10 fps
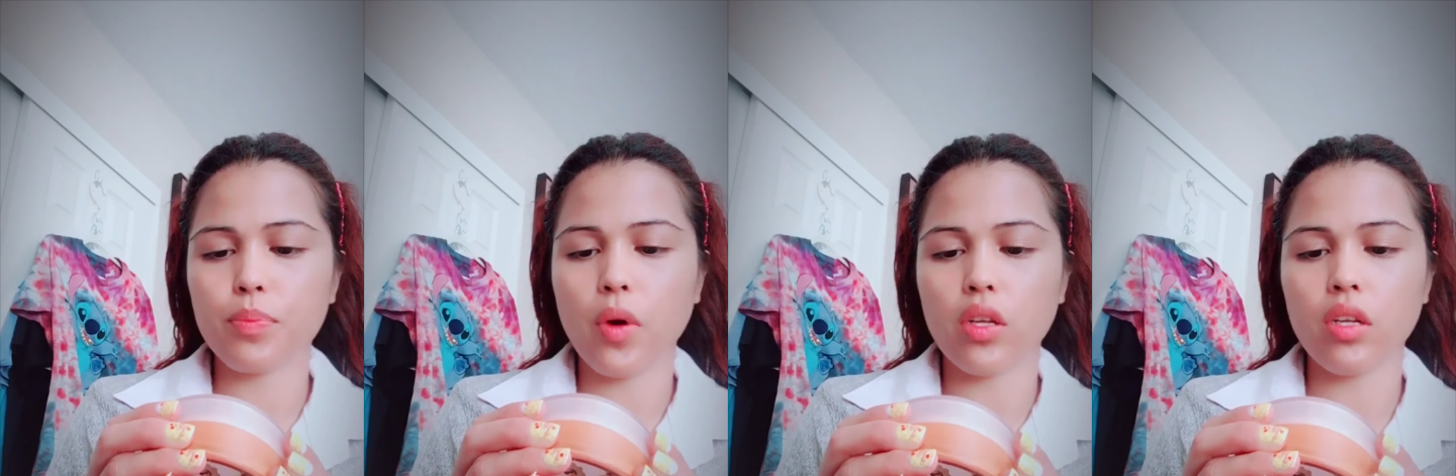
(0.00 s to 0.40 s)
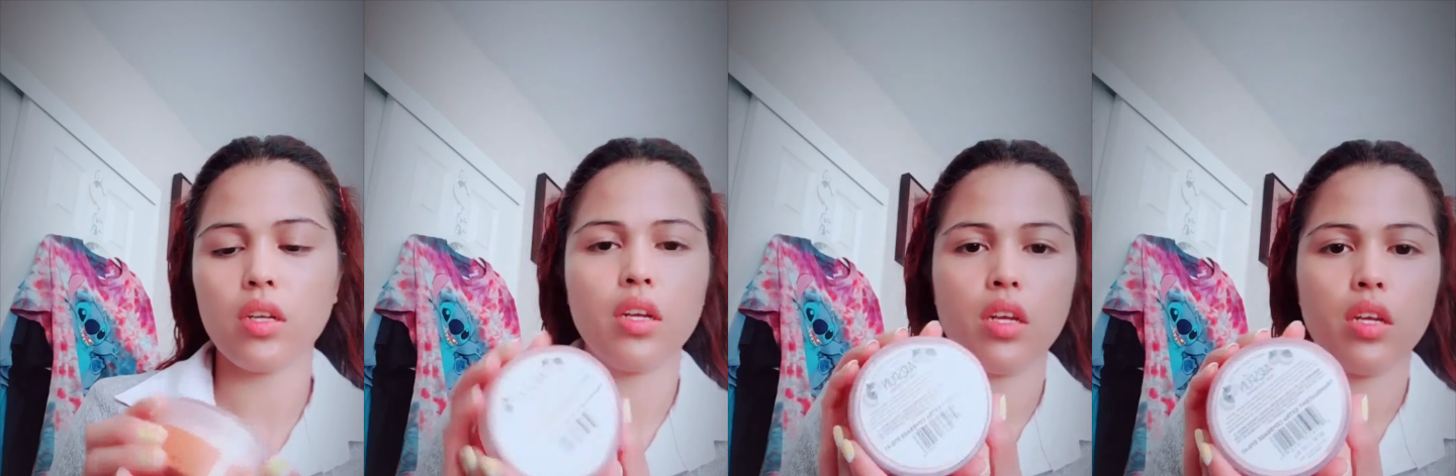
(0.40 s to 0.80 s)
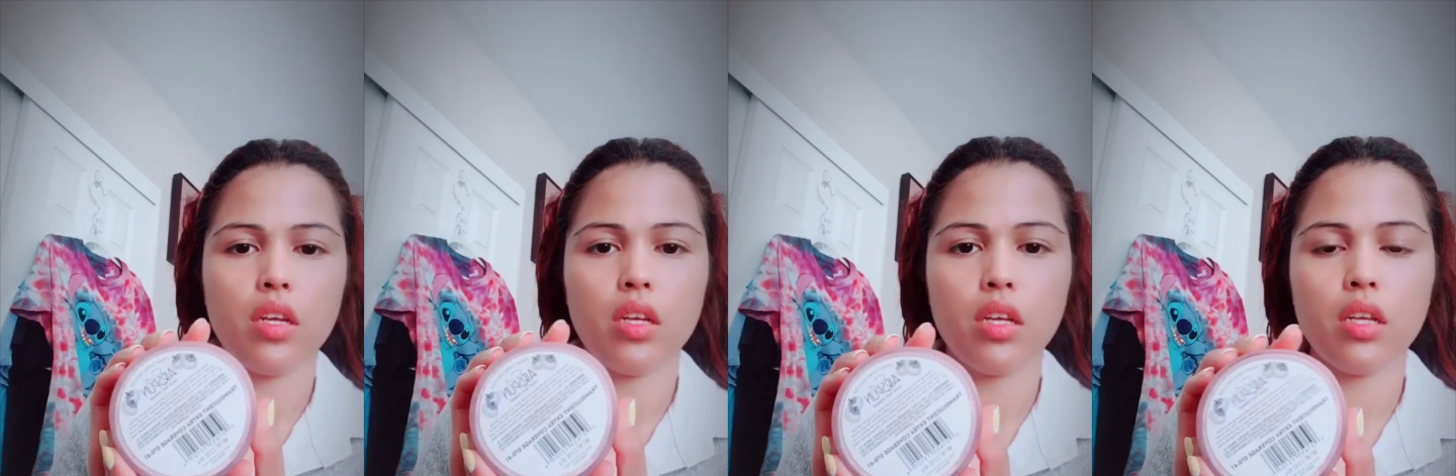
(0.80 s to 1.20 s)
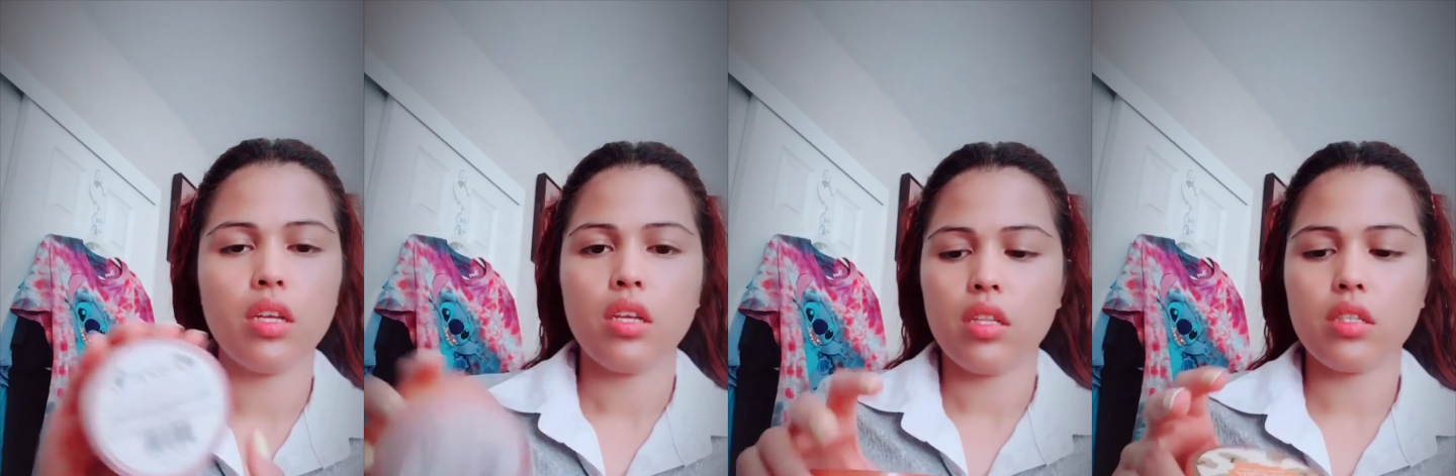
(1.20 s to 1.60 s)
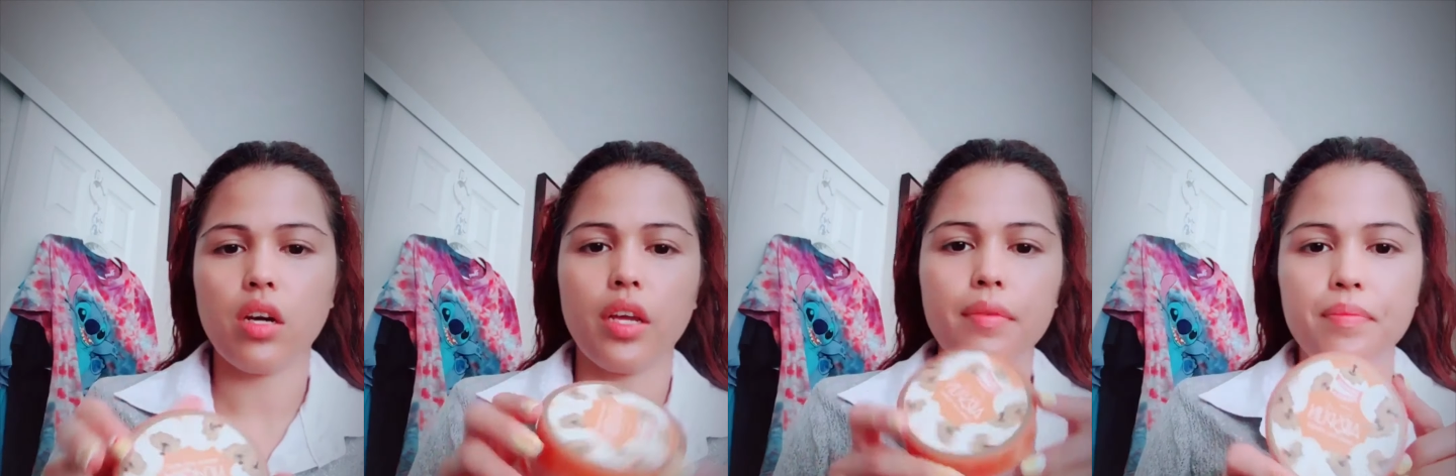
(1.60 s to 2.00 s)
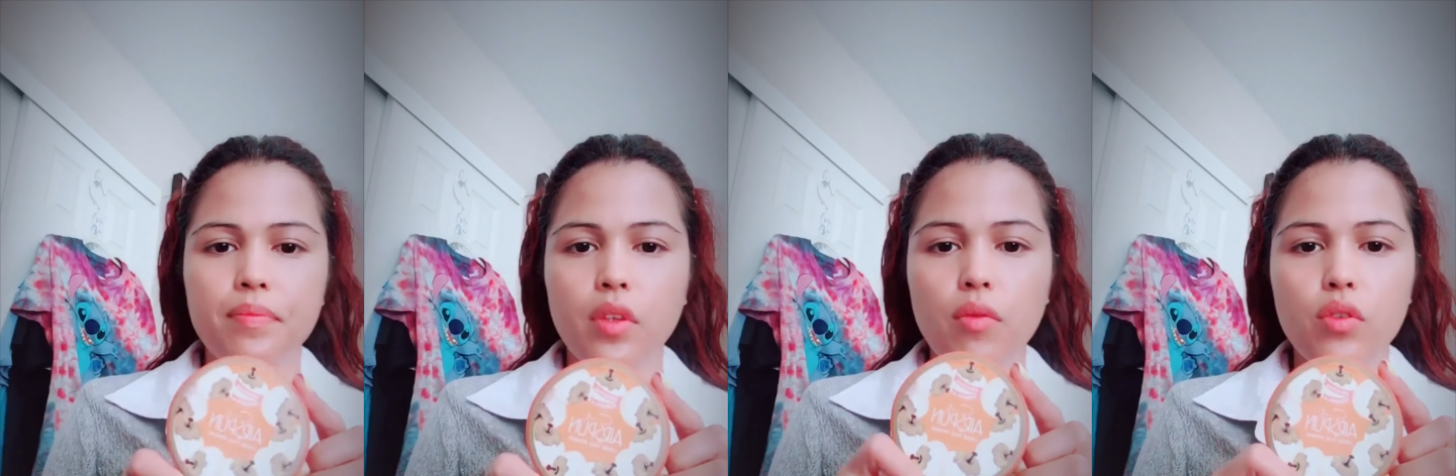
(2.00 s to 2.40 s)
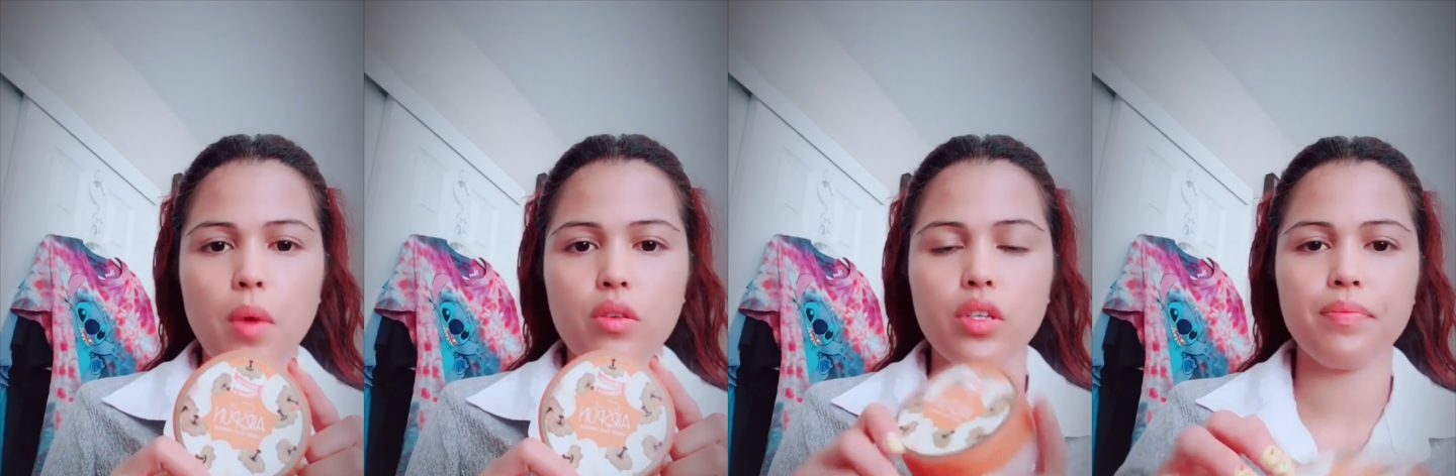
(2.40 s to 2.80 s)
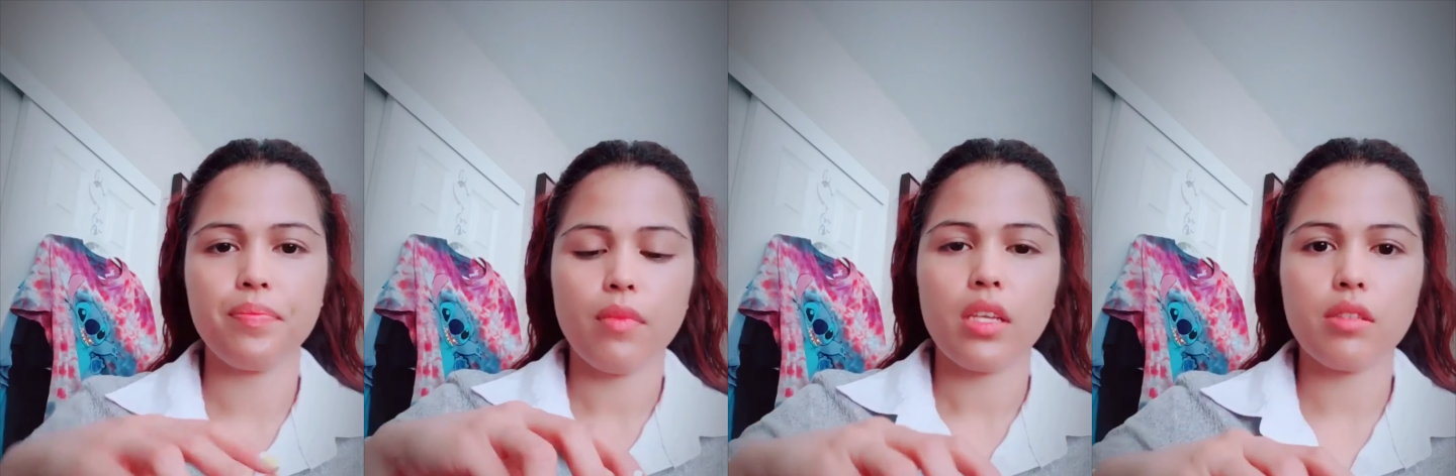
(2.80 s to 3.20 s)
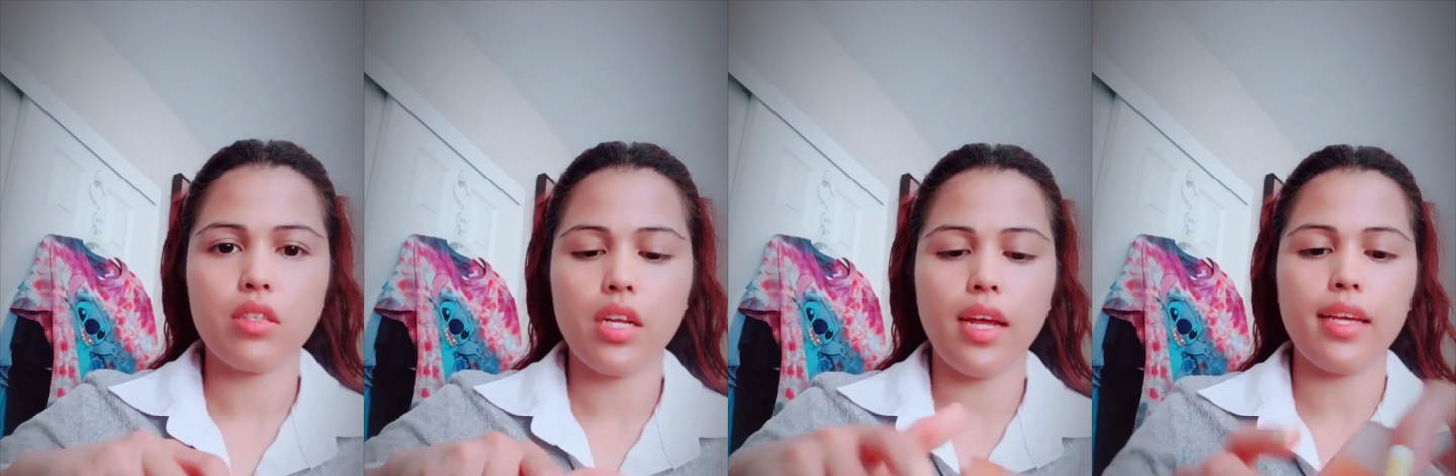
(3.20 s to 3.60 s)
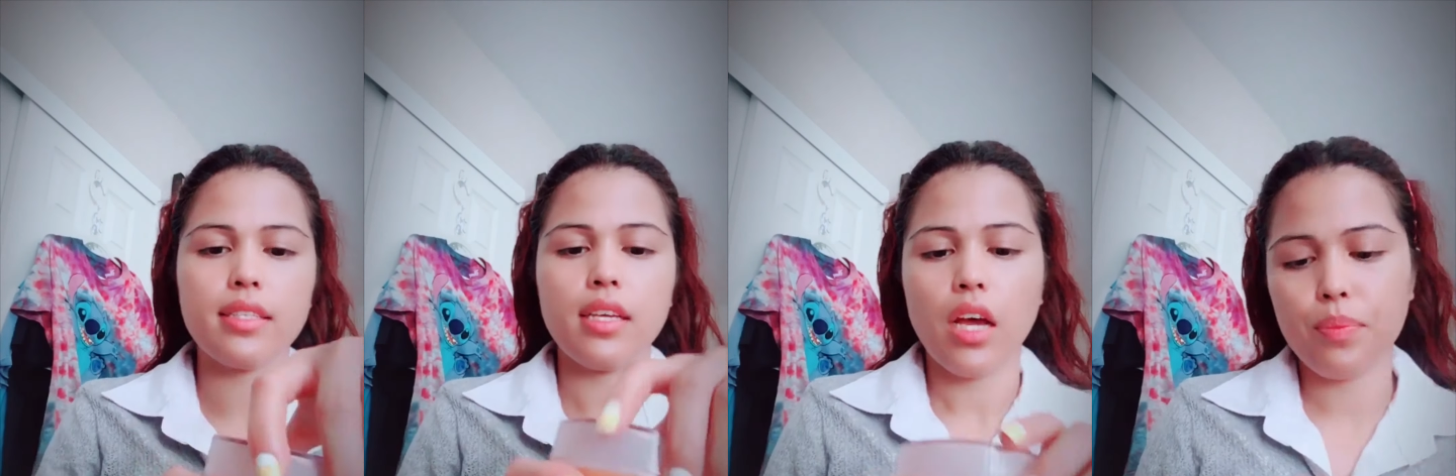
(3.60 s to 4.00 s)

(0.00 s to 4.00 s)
And I use it with a brush like this.